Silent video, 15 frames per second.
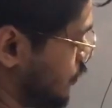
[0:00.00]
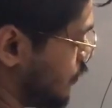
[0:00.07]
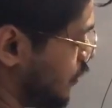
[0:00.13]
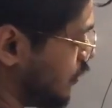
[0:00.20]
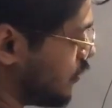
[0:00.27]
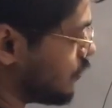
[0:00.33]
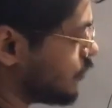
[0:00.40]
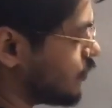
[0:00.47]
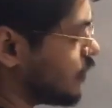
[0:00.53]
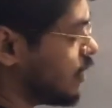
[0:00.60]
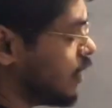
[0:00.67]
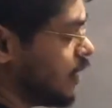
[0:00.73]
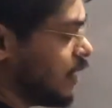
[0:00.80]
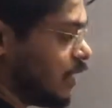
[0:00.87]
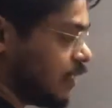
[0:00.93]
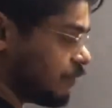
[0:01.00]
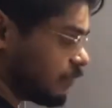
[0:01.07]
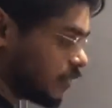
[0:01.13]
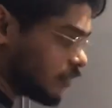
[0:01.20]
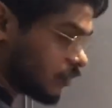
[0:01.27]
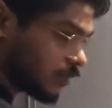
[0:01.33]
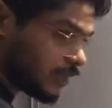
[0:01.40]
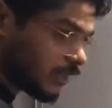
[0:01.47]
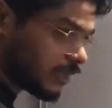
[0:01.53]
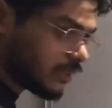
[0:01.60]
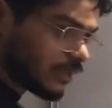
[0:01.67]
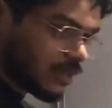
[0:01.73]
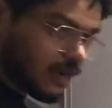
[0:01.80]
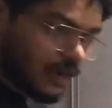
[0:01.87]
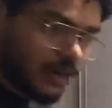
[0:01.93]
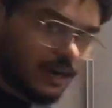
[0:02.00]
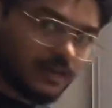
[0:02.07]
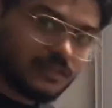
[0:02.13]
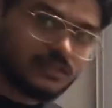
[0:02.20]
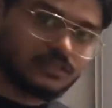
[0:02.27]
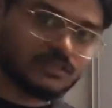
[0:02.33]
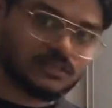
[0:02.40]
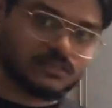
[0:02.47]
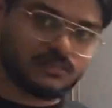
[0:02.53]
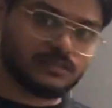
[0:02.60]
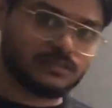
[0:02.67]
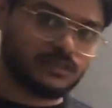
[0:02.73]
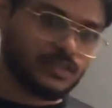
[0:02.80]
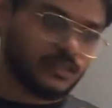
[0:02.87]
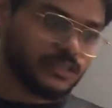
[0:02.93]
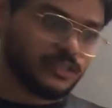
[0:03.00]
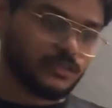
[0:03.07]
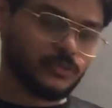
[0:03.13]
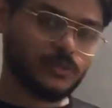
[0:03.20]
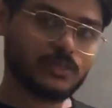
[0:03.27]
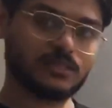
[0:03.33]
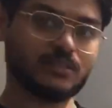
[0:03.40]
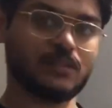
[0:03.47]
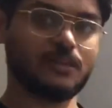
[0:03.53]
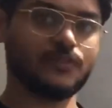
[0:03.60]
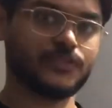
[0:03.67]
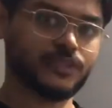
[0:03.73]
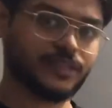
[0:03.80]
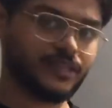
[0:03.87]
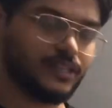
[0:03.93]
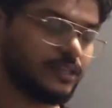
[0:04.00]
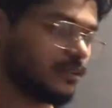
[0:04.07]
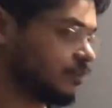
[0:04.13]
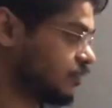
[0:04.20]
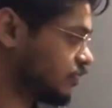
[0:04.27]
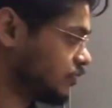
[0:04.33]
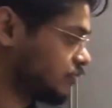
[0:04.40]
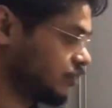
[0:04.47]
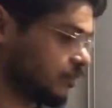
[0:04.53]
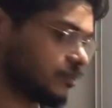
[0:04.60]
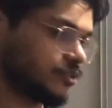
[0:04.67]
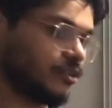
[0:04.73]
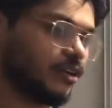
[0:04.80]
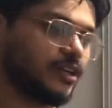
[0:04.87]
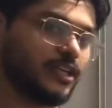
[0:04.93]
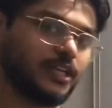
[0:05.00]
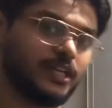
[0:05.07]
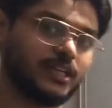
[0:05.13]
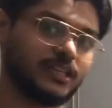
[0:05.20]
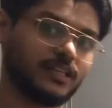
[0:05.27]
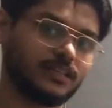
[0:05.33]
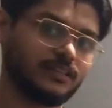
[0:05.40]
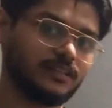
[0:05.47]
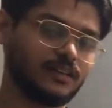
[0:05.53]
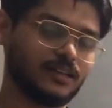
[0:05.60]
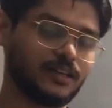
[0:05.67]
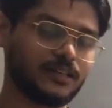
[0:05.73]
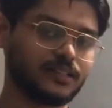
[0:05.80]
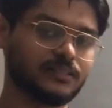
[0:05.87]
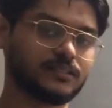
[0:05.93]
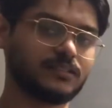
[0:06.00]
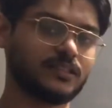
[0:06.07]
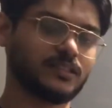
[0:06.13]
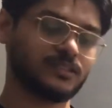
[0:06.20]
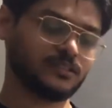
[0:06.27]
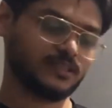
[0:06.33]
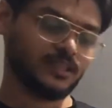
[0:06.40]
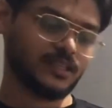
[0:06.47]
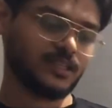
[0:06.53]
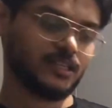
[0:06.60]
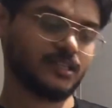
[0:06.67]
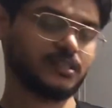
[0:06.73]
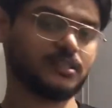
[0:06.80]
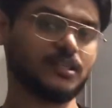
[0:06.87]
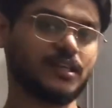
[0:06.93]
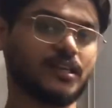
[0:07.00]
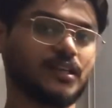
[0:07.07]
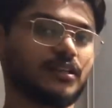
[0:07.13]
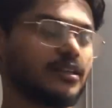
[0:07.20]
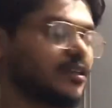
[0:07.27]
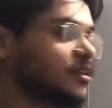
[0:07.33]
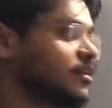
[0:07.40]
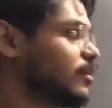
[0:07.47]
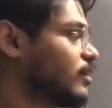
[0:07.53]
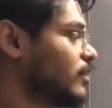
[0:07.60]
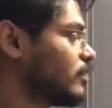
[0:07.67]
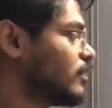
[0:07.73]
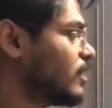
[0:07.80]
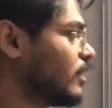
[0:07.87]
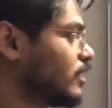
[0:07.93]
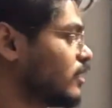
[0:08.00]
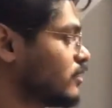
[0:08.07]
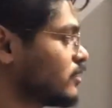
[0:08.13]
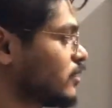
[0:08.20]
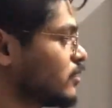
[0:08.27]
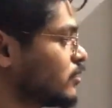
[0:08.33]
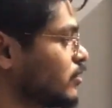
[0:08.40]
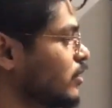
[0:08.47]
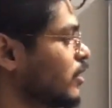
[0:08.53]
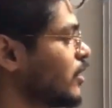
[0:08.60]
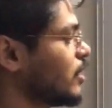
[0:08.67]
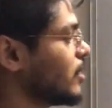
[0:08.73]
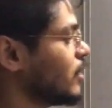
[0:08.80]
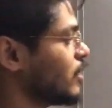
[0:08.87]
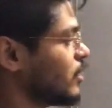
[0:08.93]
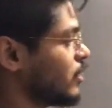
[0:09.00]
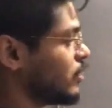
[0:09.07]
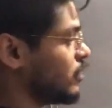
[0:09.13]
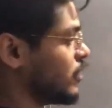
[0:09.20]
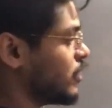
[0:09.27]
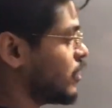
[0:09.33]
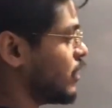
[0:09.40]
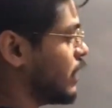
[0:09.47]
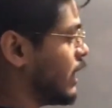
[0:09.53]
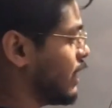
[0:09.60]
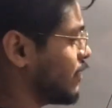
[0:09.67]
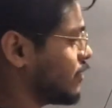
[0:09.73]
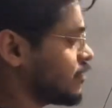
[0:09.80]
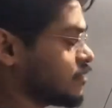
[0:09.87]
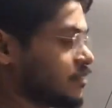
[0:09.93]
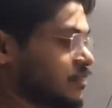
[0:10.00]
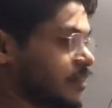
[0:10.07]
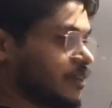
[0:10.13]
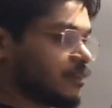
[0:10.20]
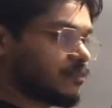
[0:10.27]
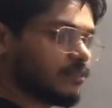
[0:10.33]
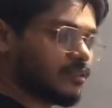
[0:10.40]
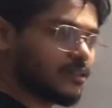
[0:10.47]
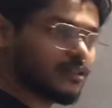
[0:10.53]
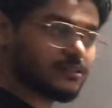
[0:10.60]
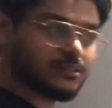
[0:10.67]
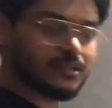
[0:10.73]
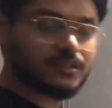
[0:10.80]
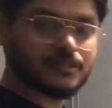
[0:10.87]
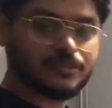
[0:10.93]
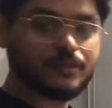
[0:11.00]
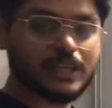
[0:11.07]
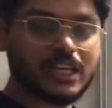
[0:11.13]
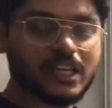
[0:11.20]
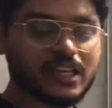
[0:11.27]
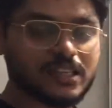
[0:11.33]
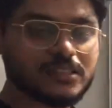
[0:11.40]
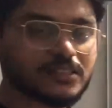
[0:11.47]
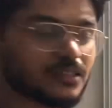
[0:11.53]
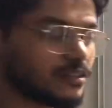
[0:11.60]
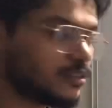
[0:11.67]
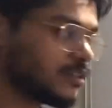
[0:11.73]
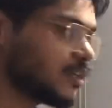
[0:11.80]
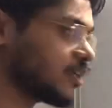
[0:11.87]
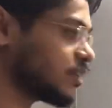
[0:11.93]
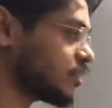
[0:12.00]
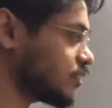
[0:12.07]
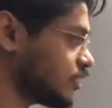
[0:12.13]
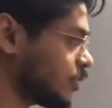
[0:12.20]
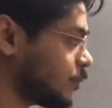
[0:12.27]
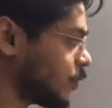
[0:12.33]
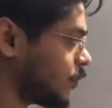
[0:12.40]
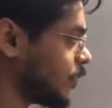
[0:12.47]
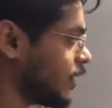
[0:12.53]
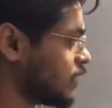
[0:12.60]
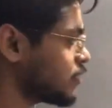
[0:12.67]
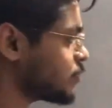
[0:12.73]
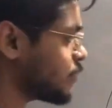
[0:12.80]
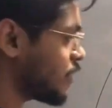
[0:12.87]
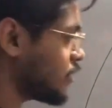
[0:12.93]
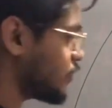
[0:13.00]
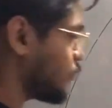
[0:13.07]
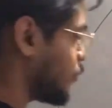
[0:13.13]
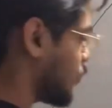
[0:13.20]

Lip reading: right? And we know that heart is tilted towards the left side. So it's not here that the heart is there; it's here that the heart is there. So the lung is like it's very decent. They provide space for